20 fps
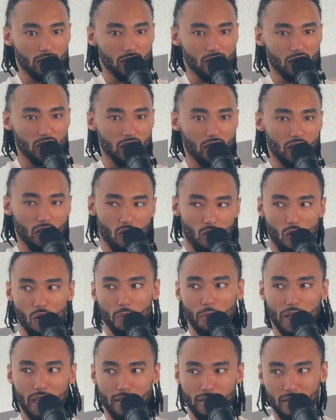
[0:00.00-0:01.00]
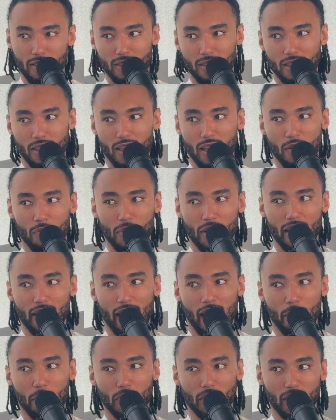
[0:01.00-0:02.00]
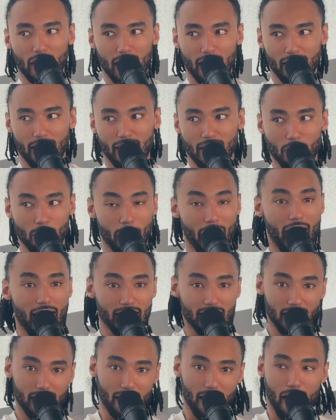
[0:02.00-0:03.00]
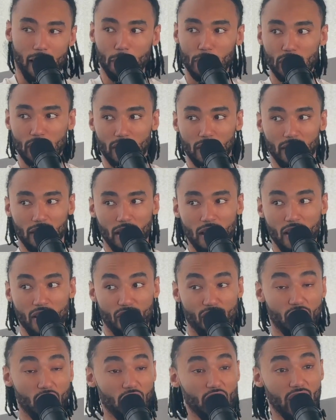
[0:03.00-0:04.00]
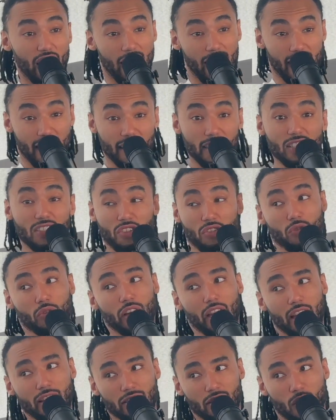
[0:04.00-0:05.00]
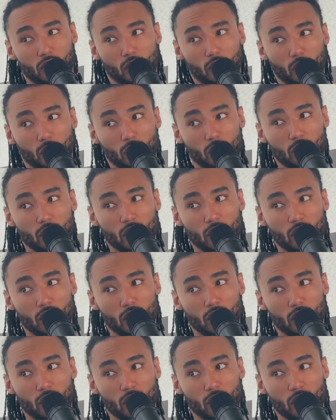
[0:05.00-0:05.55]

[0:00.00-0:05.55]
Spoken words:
to the normies and being able to get this mass adoption for the industry as a whole.